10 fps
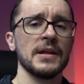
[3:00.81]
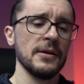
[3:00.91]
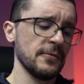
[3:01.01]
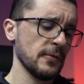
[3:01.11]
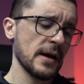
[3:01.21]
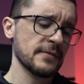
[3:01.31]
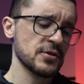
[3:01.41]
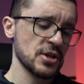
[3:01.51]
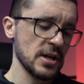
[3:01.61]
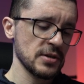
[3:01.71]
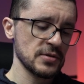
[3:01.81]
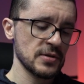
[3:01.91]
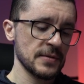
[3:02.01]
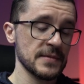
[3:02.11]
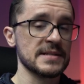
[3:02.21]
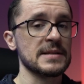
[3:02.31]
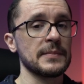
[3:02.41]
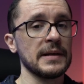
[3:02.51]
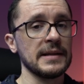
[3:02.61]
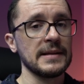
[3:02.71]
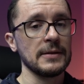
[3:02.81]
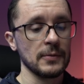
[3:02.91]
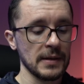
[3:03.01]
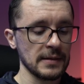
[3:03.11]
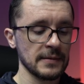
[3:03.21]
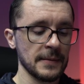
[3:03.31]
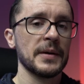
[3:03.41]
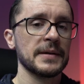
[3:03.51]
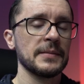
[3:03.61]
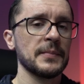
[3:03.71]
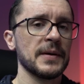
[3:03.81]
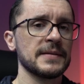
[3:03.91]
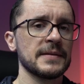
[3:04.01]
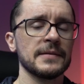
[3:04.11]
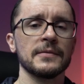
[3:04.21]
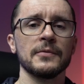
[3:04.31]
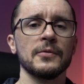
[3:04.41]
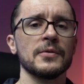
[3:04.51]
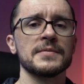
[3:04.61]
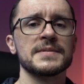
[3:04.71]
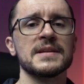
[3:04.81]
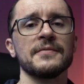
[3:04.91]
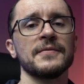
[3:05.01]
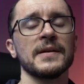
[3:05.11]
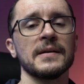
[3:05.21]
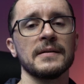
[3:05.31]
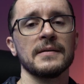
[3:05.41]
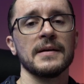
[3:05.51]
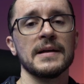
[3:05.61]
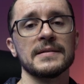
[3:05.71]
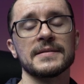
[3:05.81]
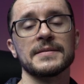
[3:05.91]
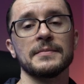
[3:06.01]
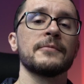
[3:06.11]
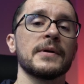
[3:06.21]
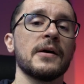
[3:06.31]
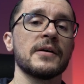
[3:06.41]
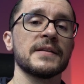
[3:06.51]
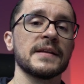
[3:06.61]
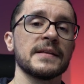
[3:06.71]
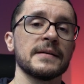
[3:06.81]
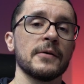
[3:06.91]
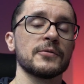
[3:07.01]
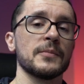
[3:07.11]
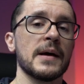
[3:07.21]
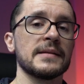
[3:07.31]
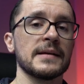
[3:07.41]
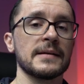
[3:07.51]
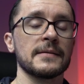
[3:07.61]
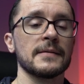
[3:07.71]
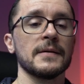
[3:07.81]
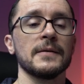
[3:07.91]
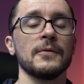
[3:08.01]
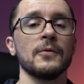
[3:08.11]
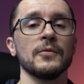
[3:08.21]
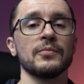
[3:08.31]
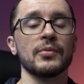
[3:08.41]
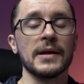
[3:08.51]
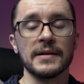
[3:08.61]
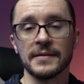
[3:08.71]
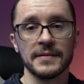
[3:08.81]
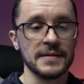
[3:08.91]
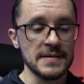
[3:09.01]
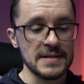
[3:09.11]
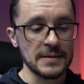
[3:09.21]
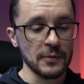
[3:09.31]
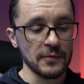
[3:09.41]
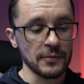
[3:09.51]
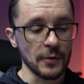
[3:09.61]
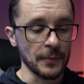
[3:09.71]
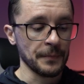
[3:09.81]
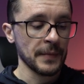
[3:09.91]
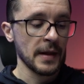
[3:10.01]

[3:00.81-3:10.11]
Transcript: if you have changed the stability unit, parking button, or something else regarding the automatic hold brake system overall.